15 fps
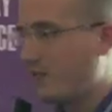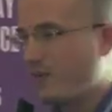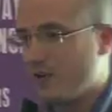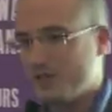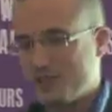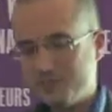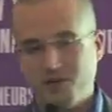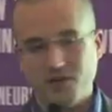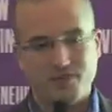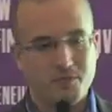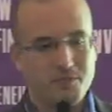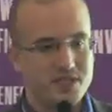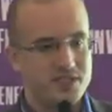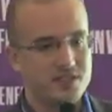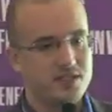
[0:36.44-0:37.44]
wrote this book for
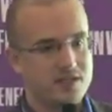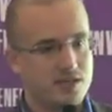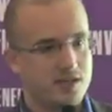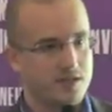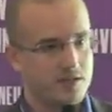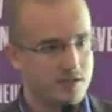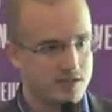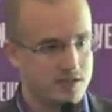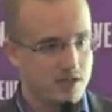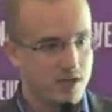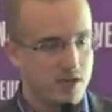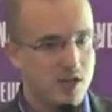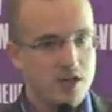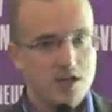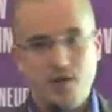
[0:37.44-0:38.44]
business owners
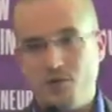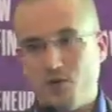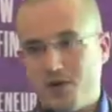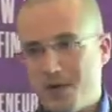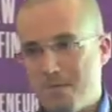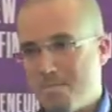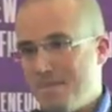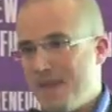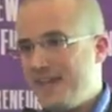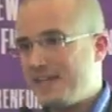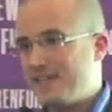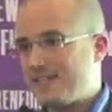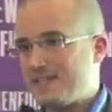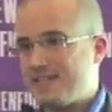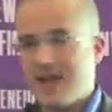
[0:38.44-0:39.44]
who want to make
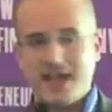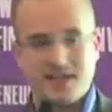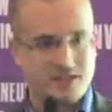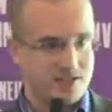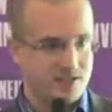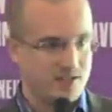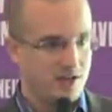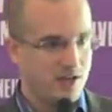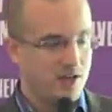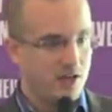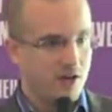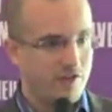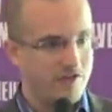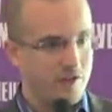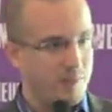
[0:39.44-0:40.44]
sense
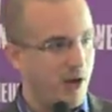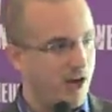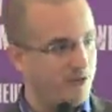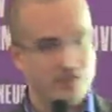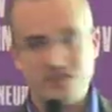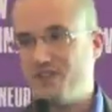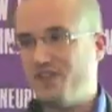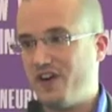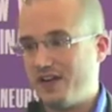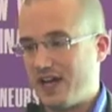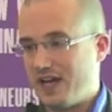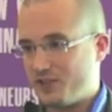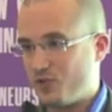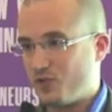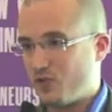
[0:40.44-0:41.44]
of the
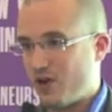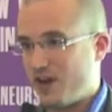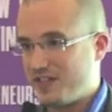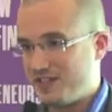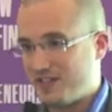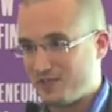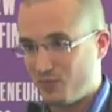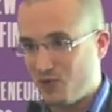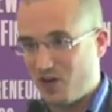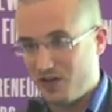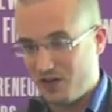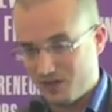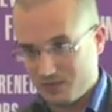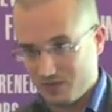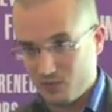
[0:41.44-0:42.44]
post-financial crisis
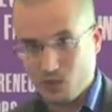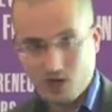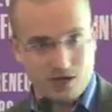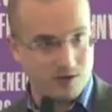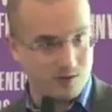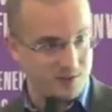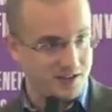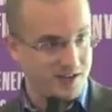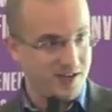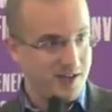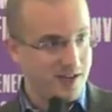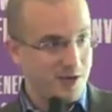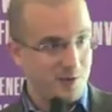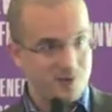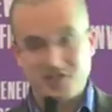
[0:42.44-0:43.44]
world,
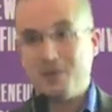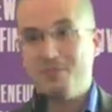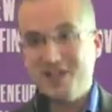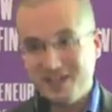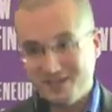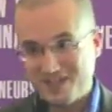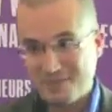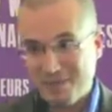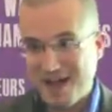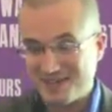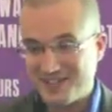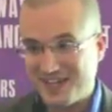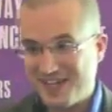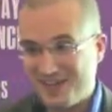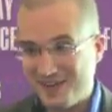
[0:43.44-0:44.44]
which I believe is about
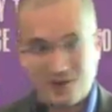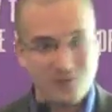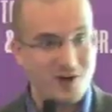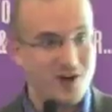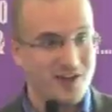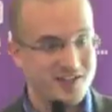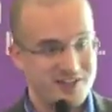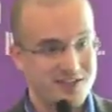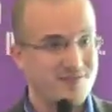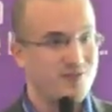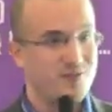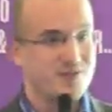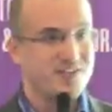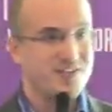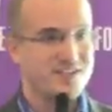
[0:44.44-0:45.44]
to get a lot worse.
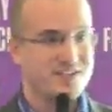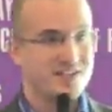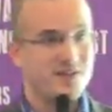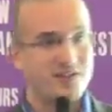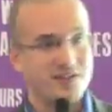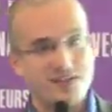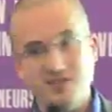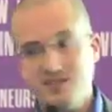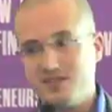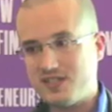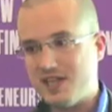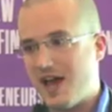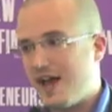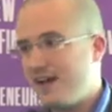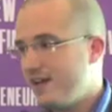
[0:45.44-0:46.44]
Unfortunately, there's no good news
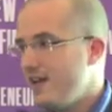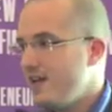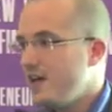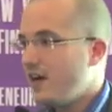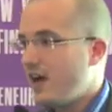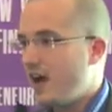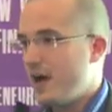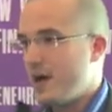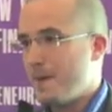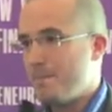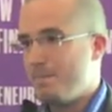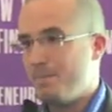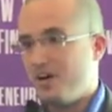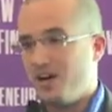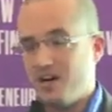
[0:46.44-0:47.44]
there,
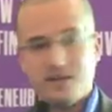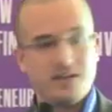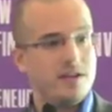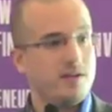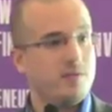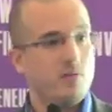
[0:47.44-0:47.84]
but